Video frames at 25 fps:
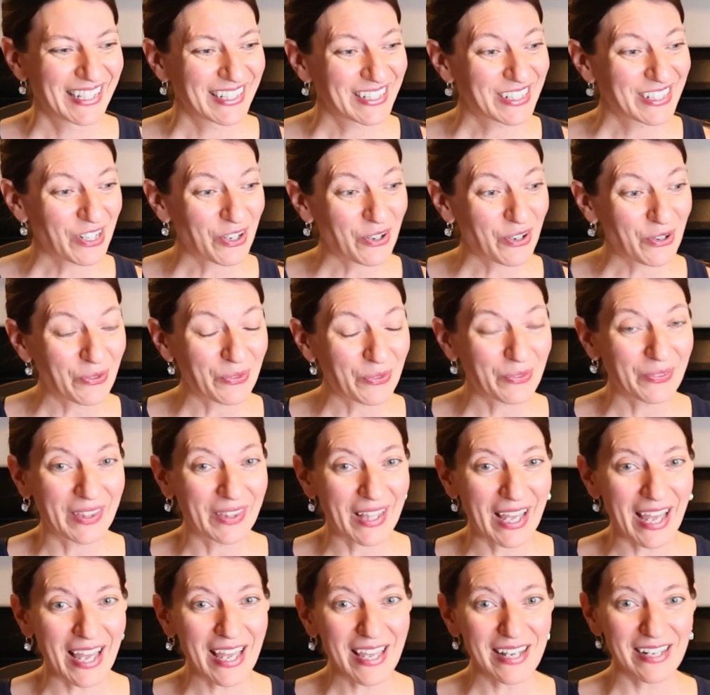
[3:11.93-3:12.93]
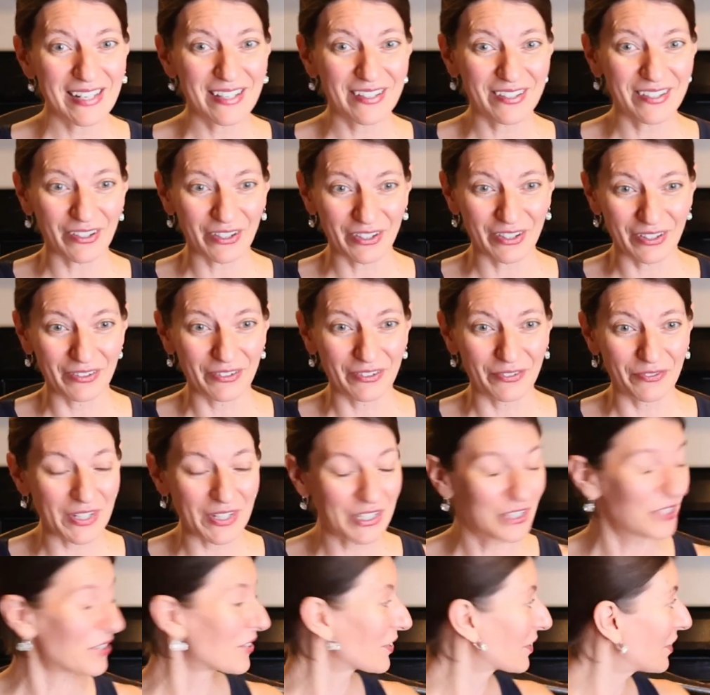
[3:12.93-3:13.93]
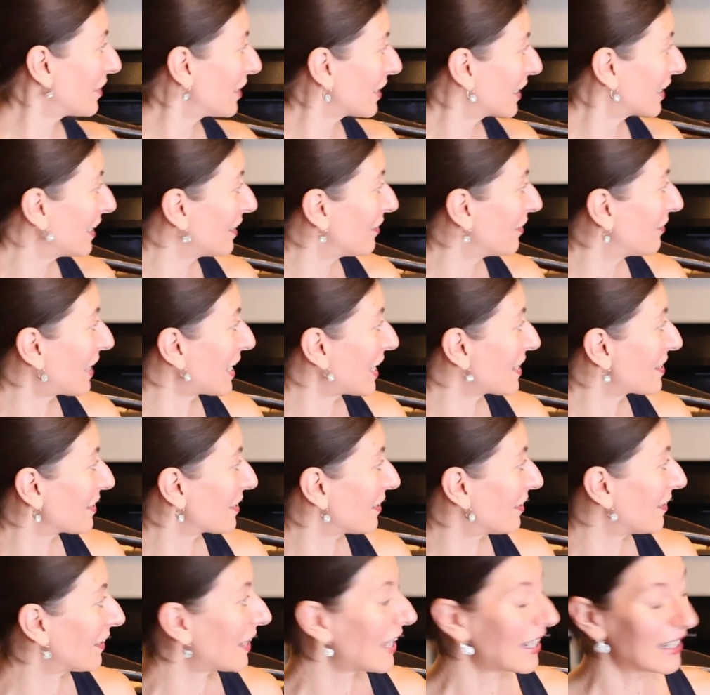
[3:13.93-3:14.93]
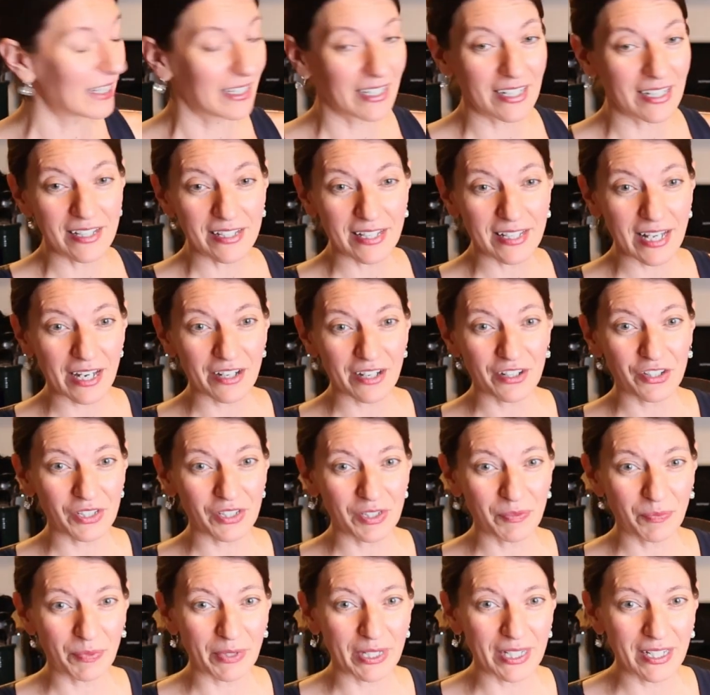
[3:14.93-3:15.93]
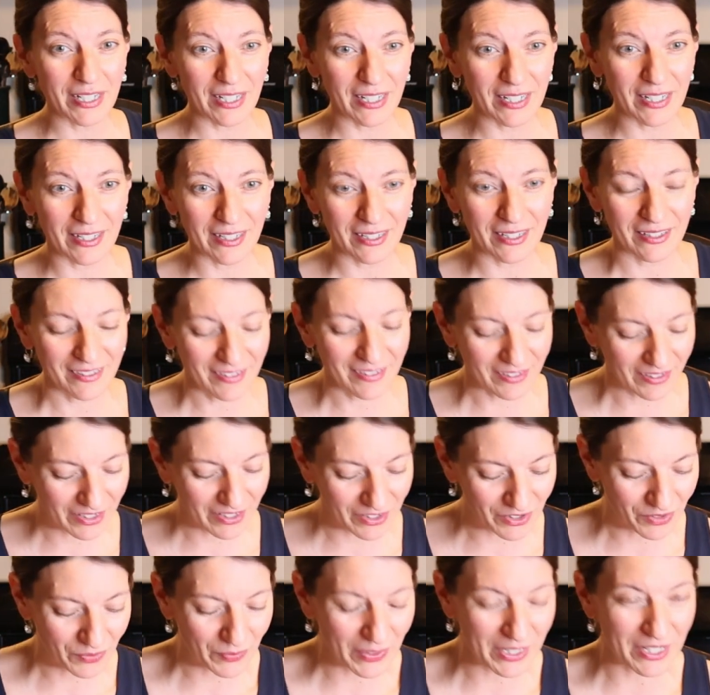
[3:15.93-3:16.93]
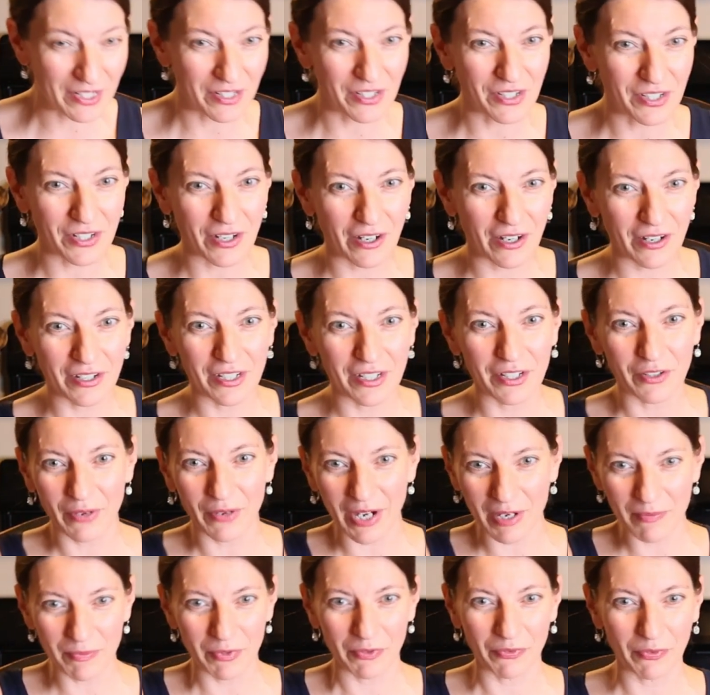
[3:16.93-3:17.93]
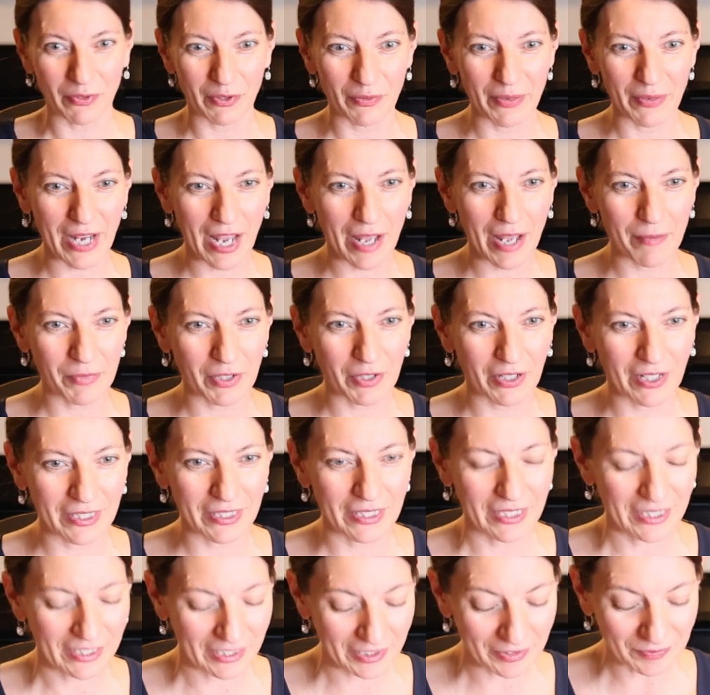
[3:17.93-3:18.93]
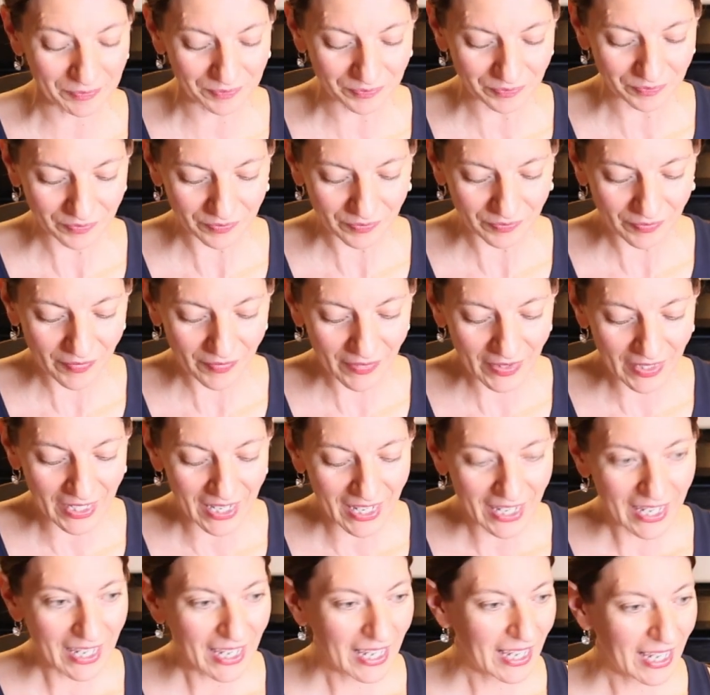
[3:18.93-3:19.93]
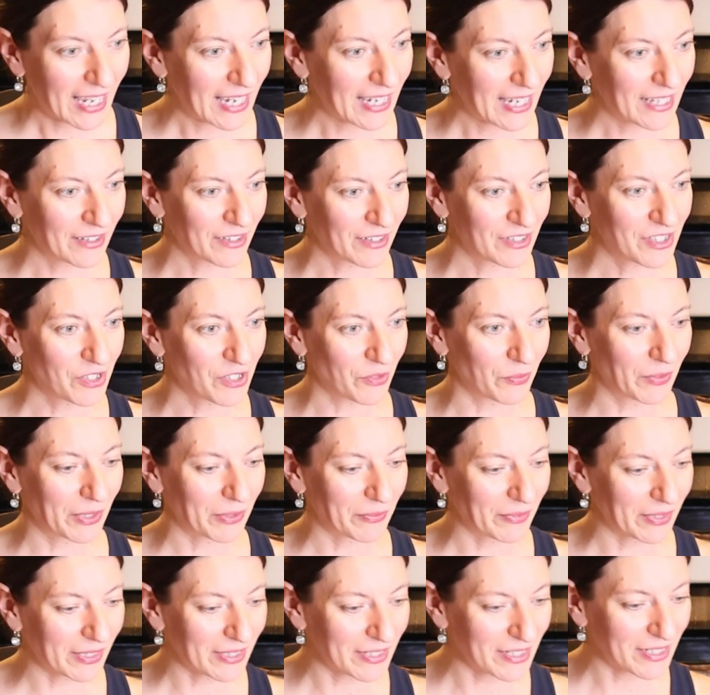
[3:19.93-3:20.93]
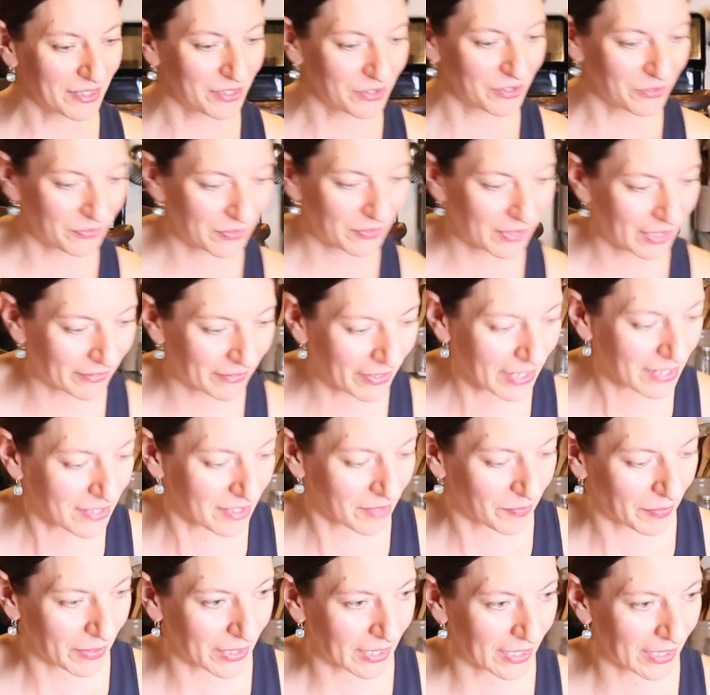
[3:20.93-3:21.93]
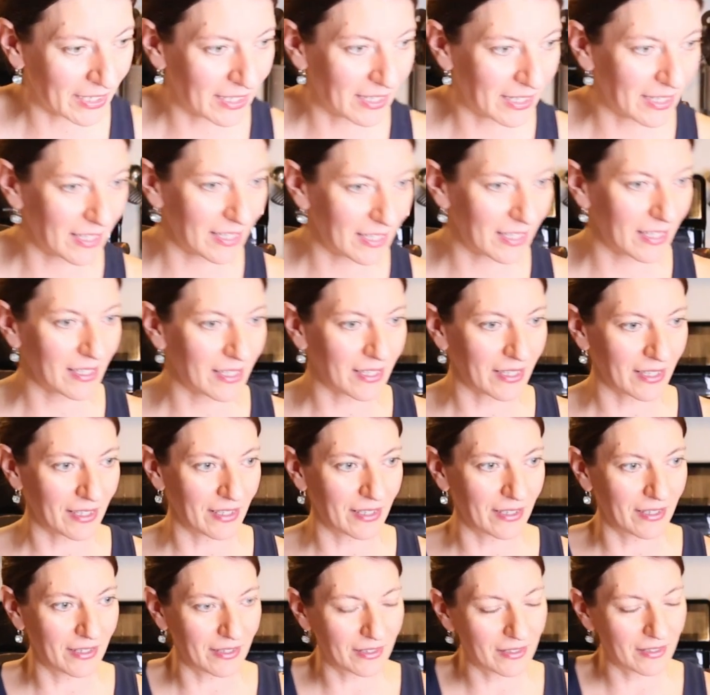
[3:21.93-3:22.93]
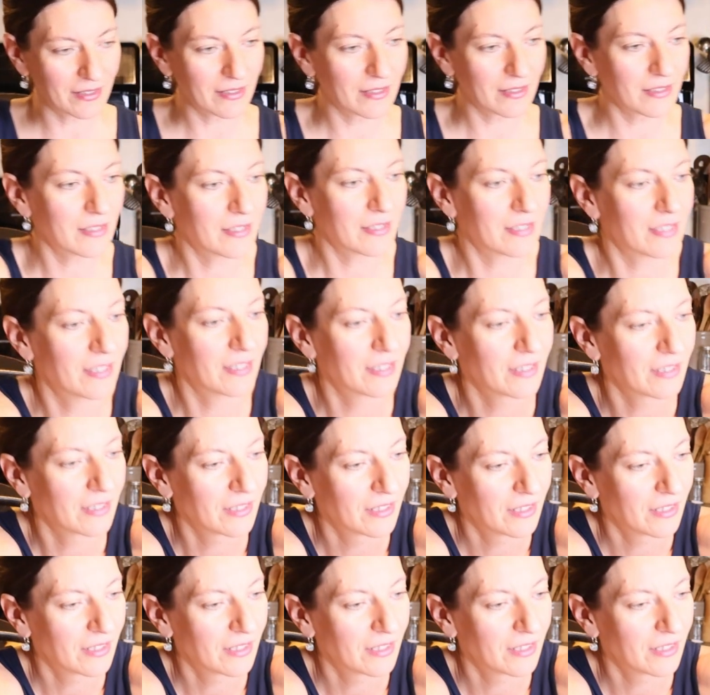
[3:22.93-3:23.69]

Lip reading: So that is our featured cooking vessel, and it is actually preheated because we just started it right before we hopped on here. And so what we're going to do for our recipe is